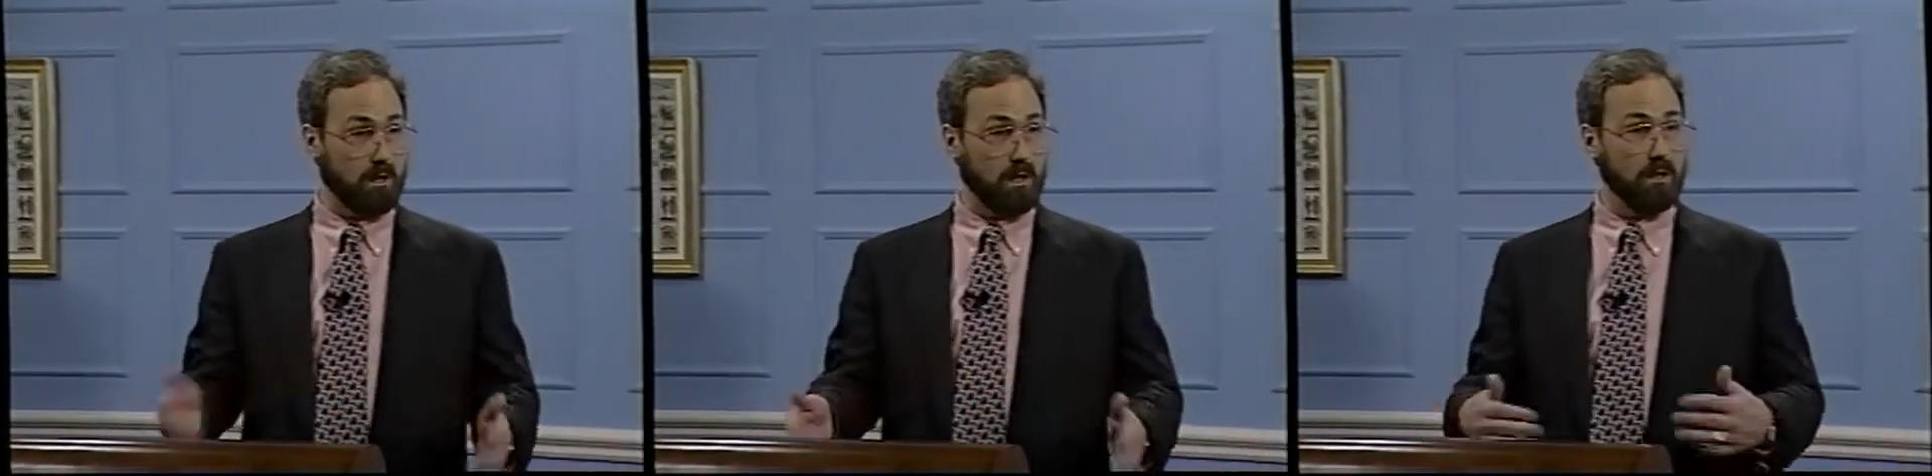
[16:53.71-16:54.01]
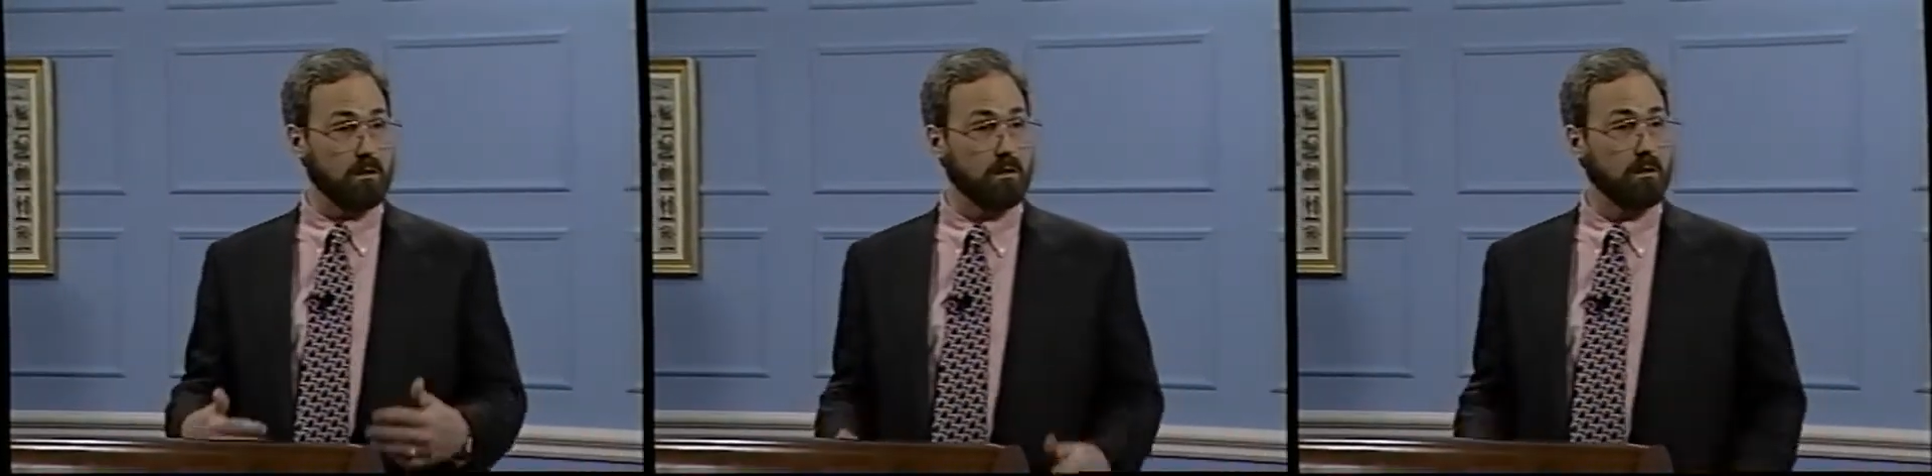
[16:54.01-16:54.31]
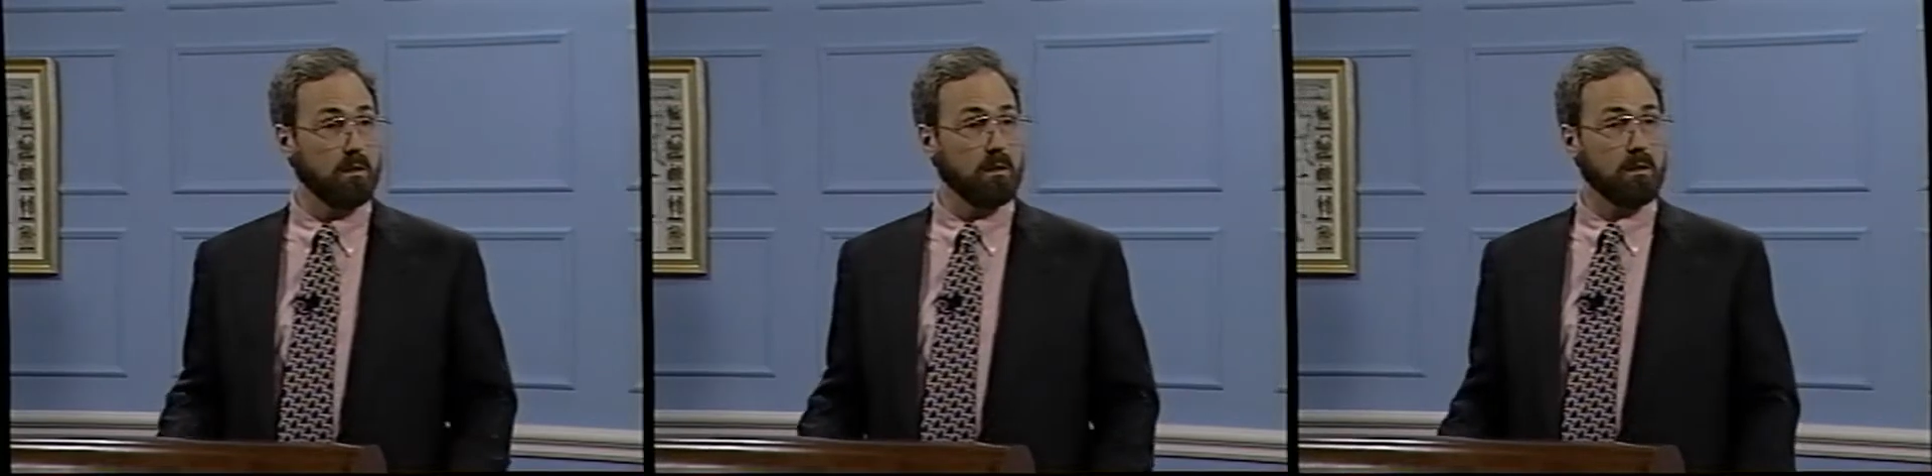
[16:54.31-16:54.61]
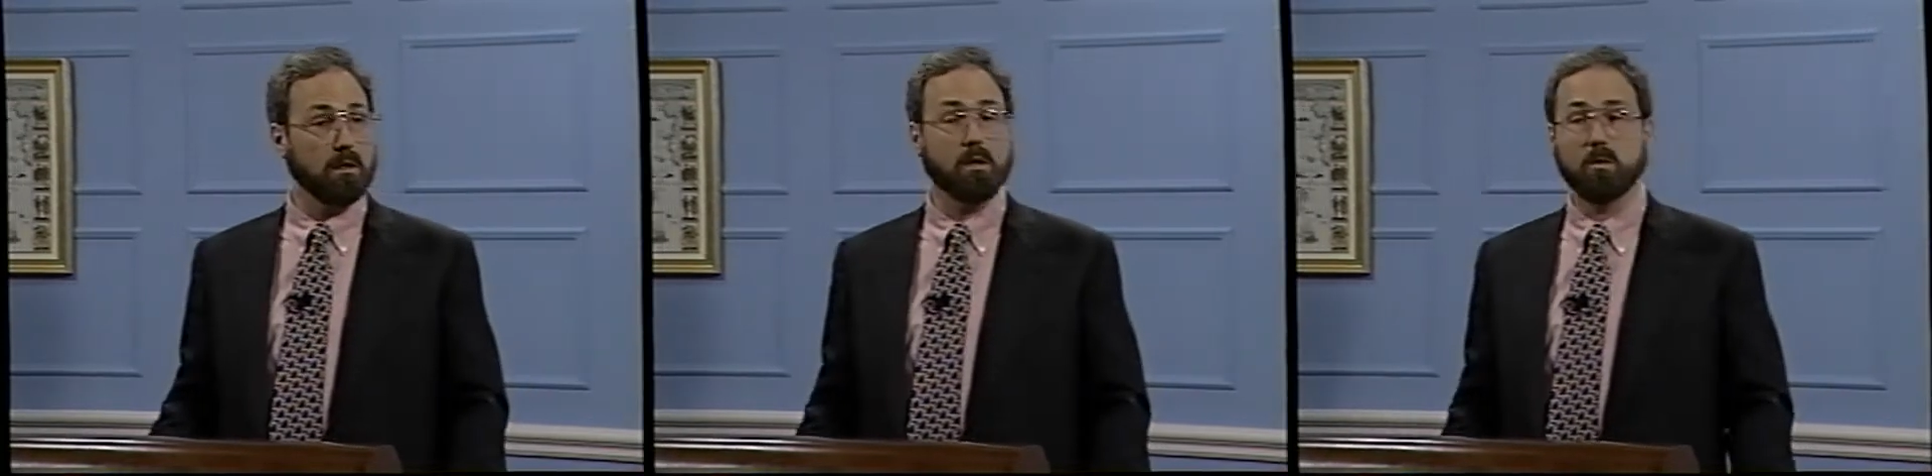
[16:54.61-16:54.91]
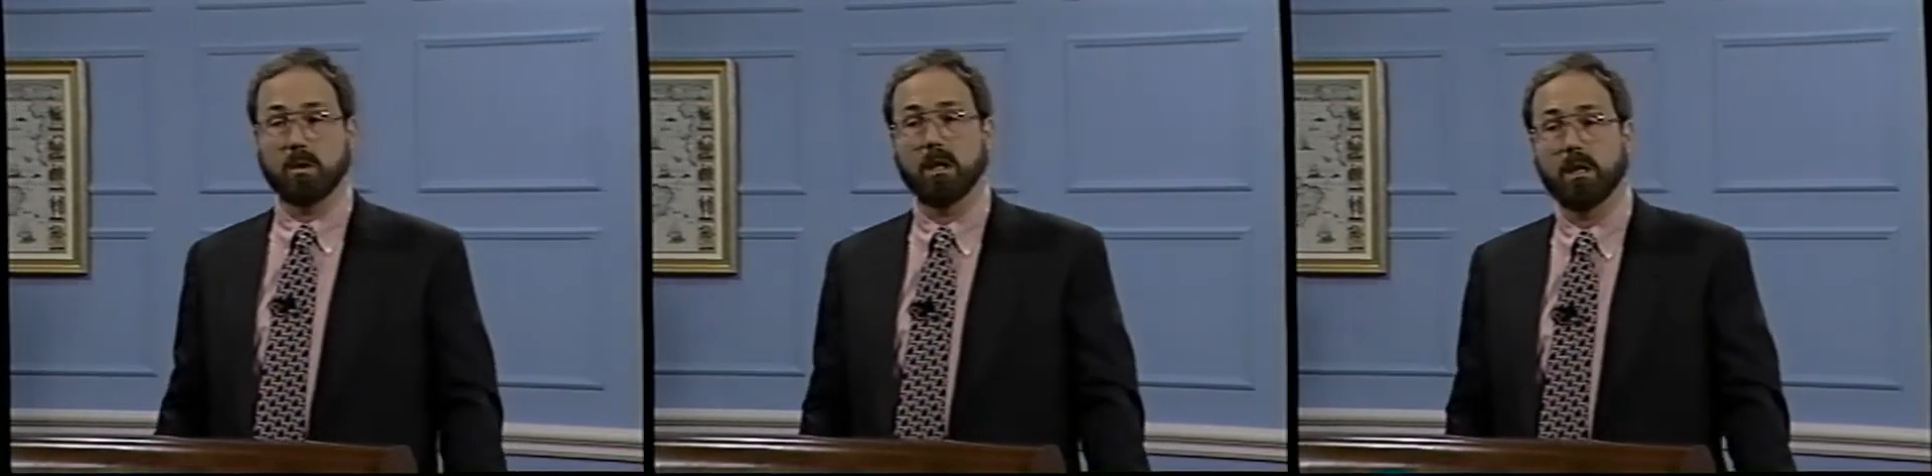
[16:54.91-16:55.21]
a
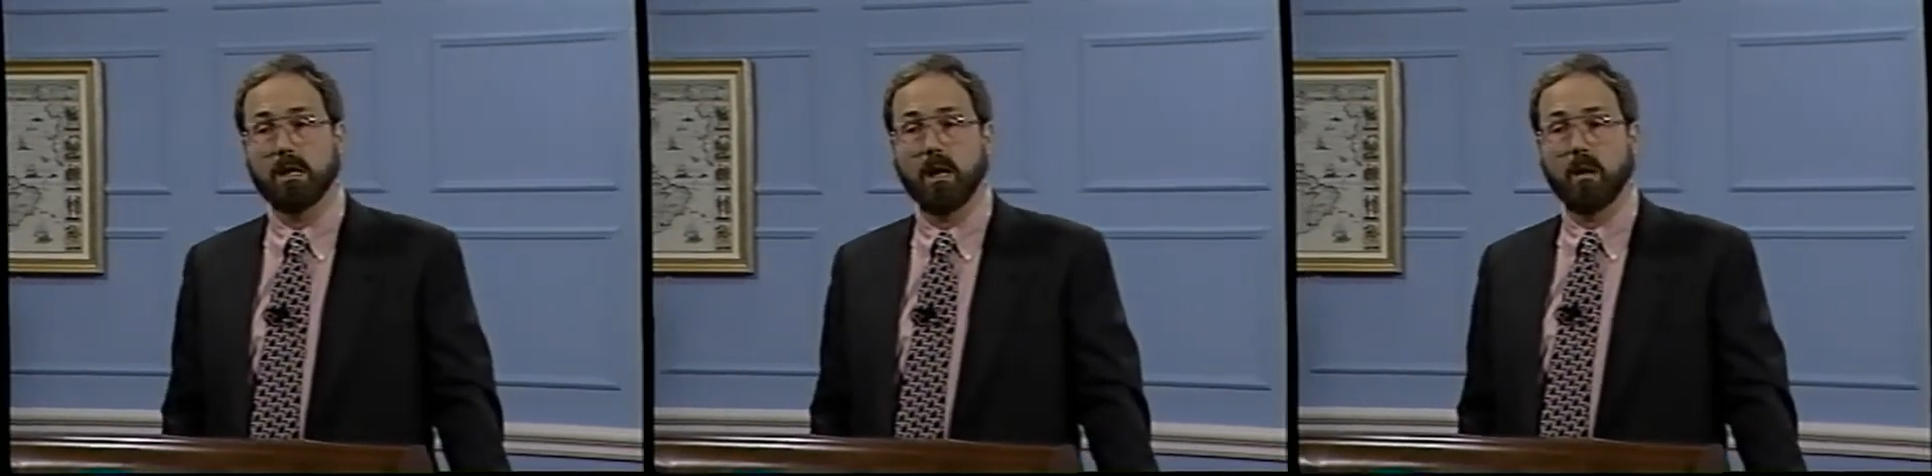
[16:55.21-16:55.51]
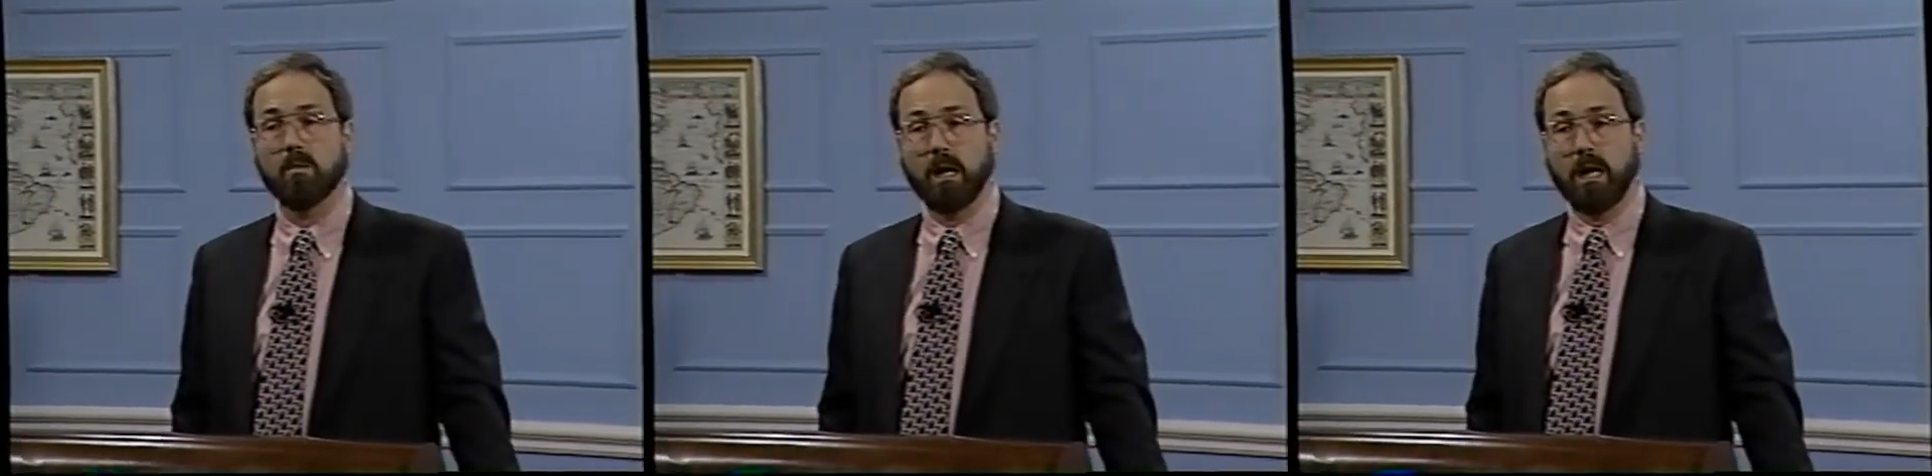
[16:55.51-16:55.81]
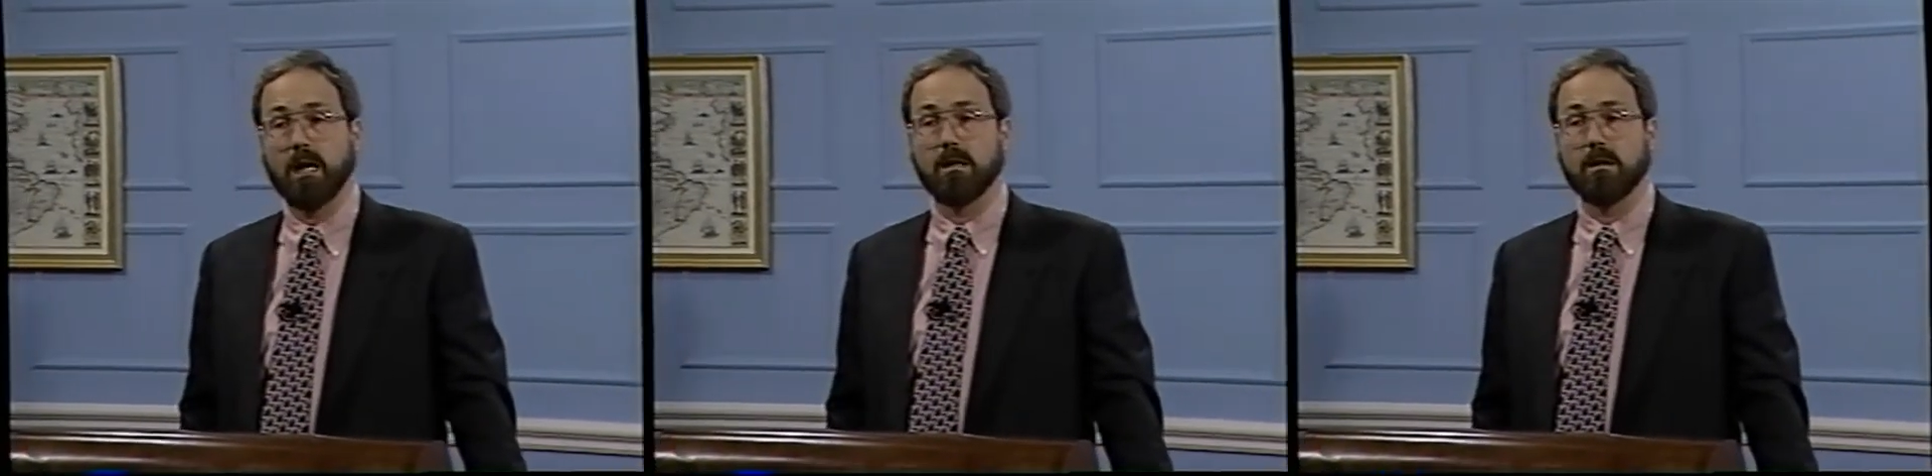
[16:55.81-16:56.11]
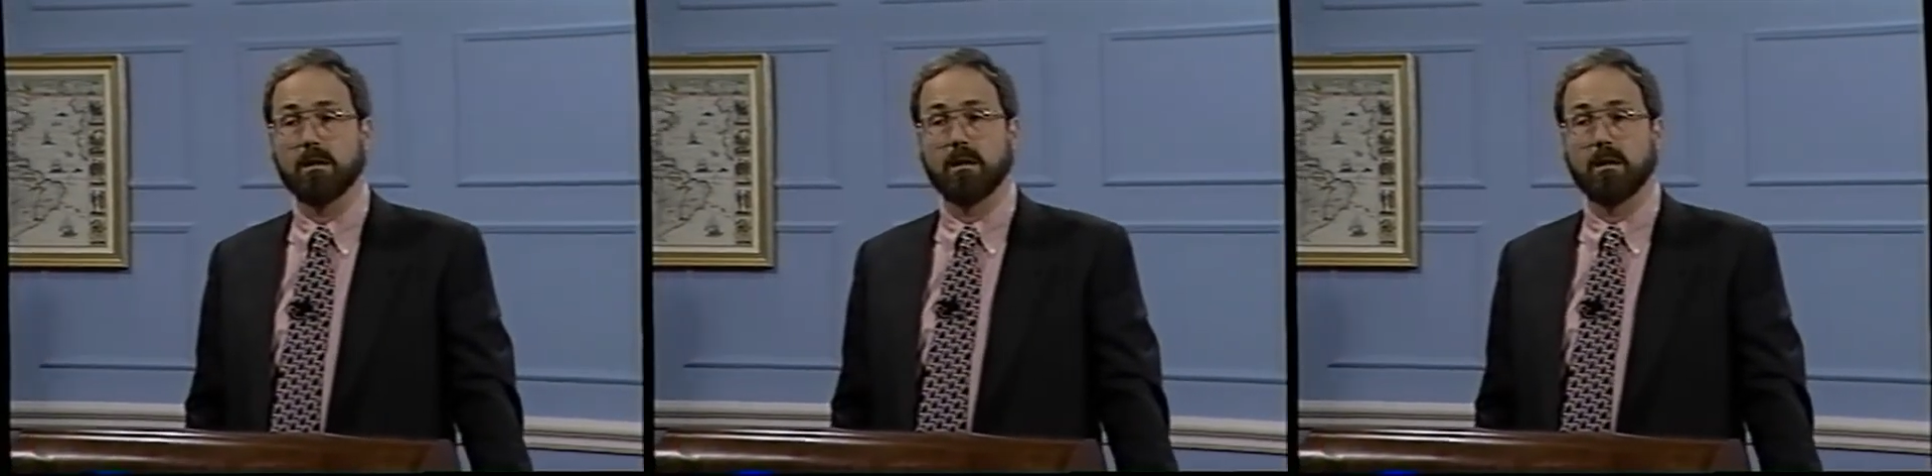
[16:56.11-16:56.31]
guerrilla campaign.